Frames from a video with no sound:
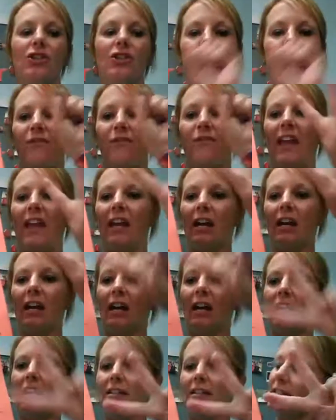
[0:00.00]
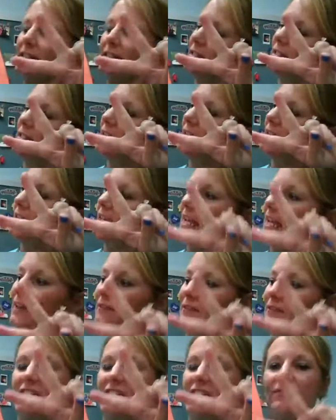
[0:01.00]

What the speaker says: fingers if it's